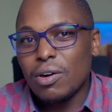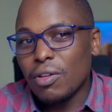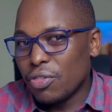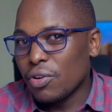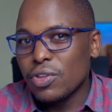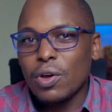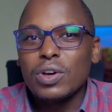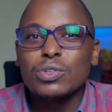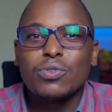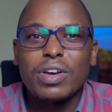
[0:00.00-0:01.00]
Although you're
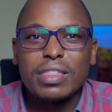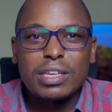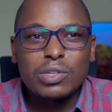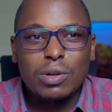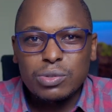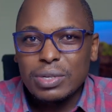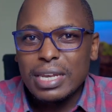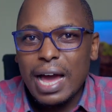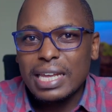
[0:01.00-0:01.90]
going to find this also in